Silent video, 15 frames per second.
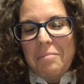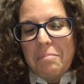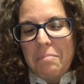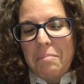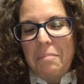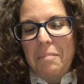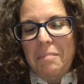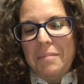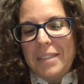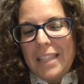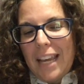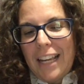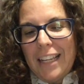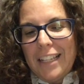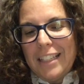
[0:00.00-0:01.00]

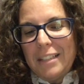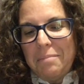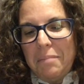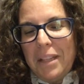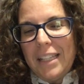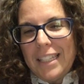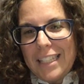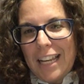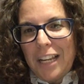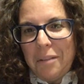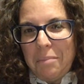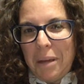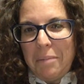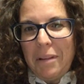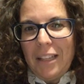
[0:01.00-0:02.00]

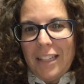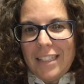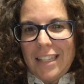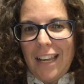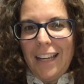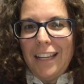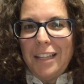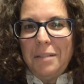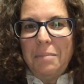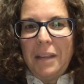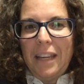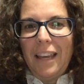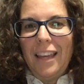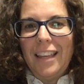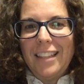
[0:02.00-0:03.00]
millisecond by millisecond,
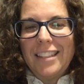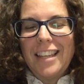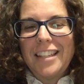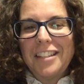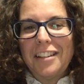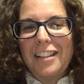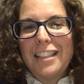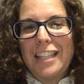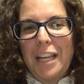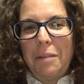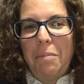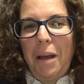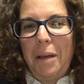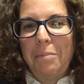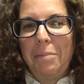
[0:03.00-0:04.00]
because as you can see
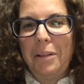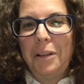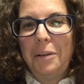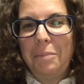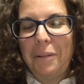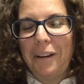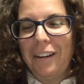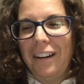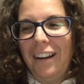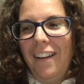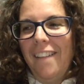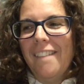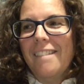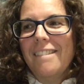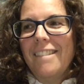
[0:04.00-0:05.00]
in my blooper,
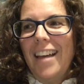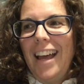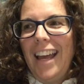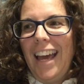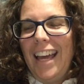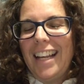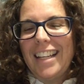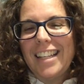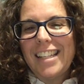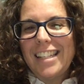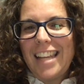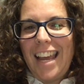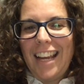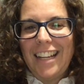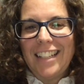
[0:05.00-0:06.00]
I hadn't
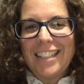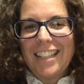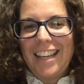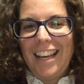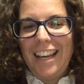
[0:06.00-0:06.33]
checked.